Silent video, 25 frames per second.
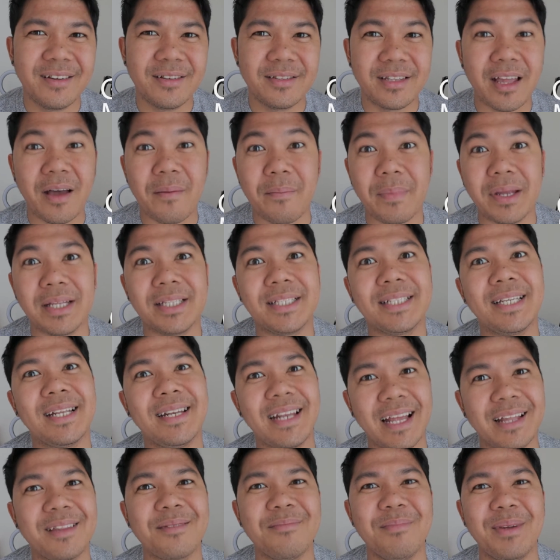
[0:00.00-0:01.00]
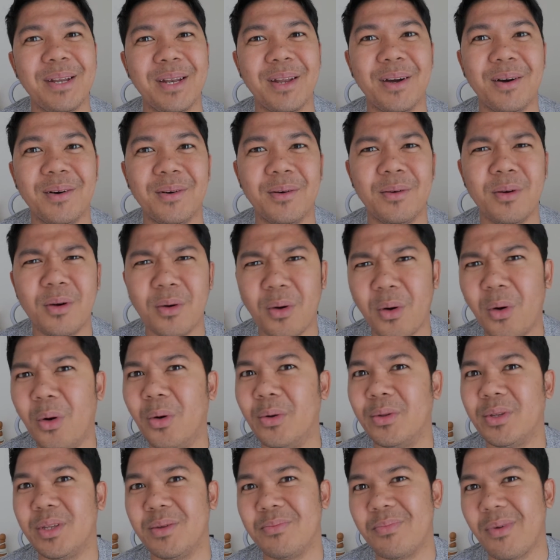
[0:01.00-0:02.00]
That means let me know.
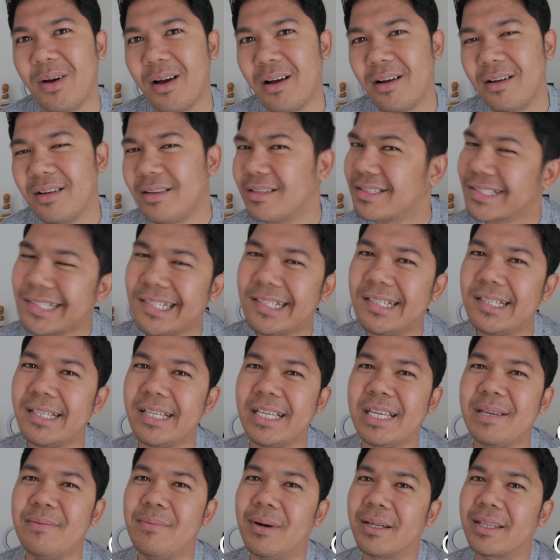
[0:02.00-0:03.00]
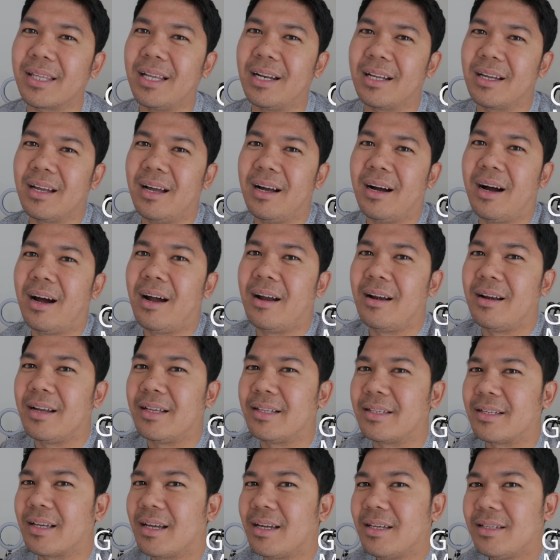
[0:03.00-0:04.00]
Oh, diba? Iba talaga ang
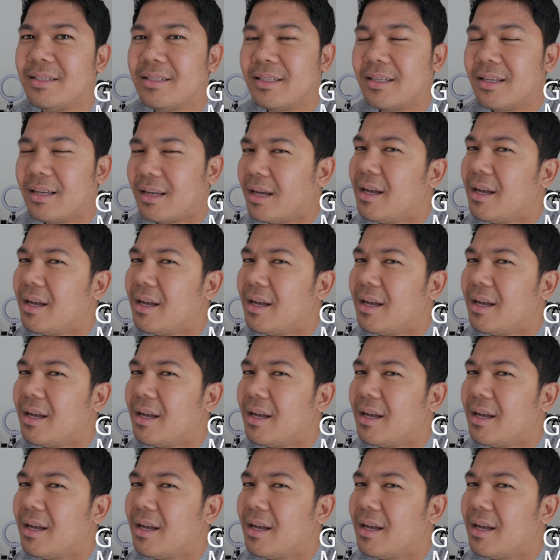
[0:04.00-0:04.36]
Ireland, guys.